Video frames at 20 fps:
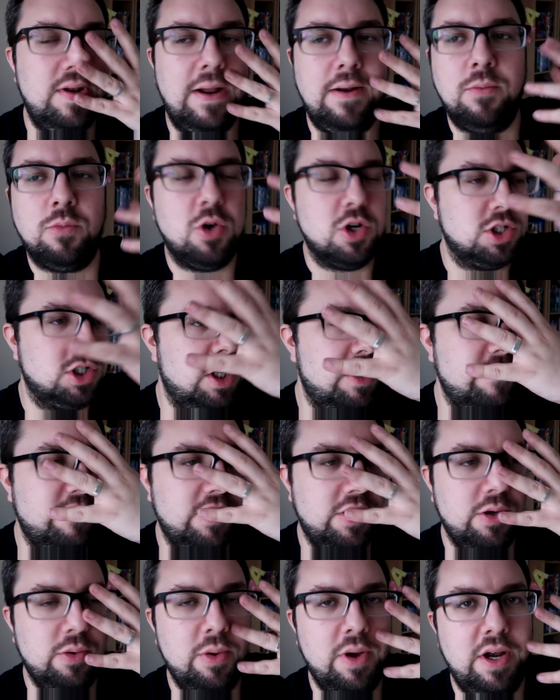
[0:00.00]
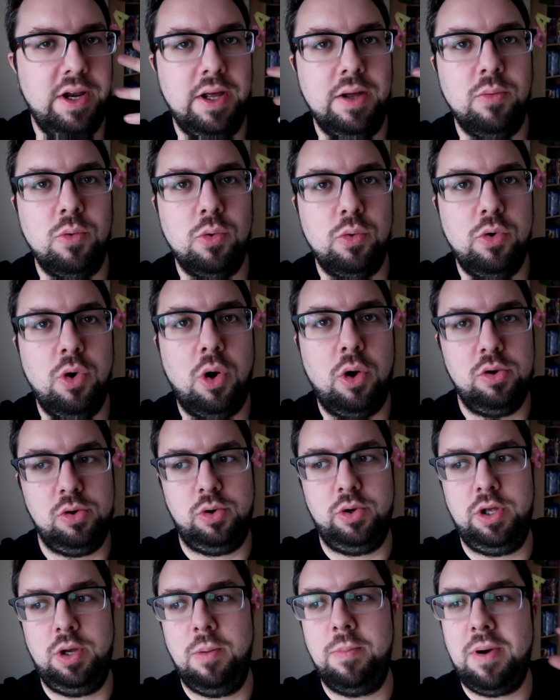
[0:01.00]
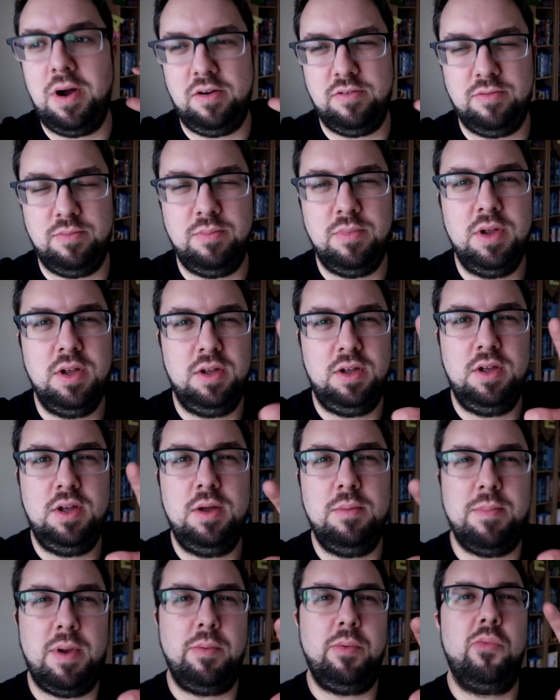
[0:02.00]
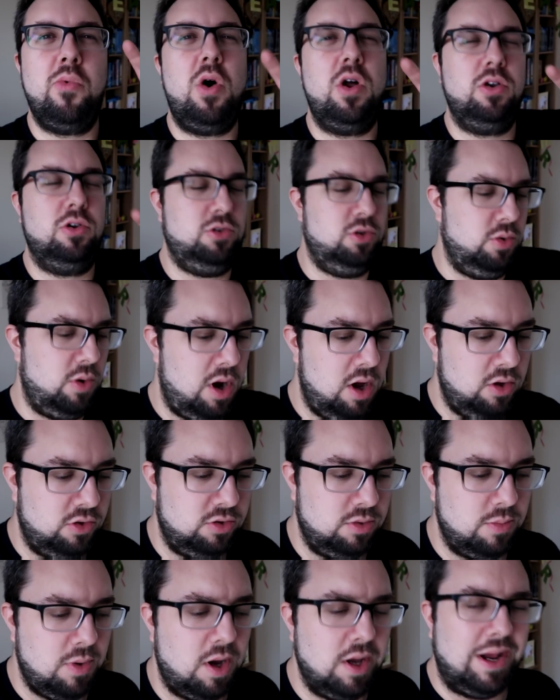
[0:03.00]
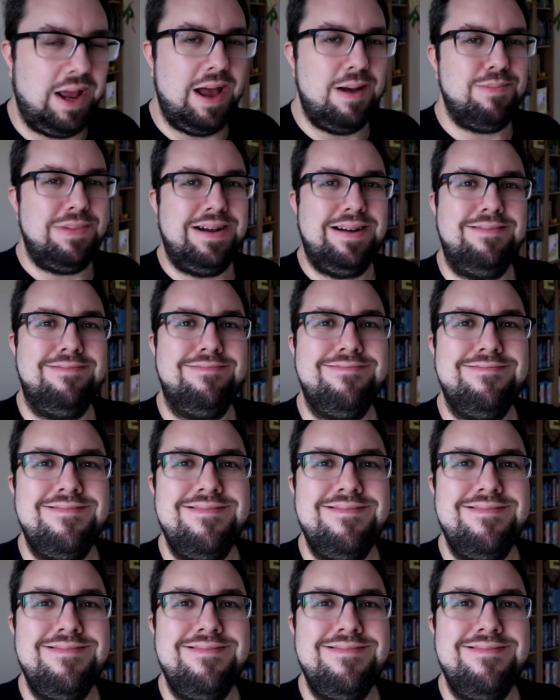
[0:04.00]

Let it wash over you and it will not annoy you. Apart from maybe one or two aisles, you might get a bit